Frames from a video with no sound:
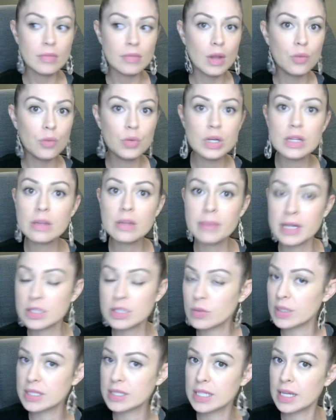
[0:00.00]
one of the best
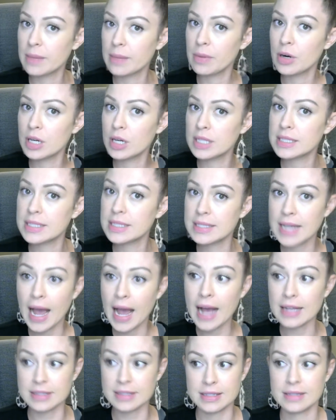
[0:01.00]
ways to get parties is to
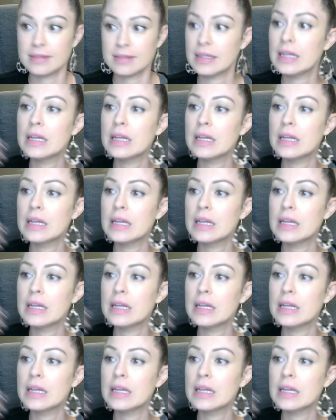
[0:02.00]
ask.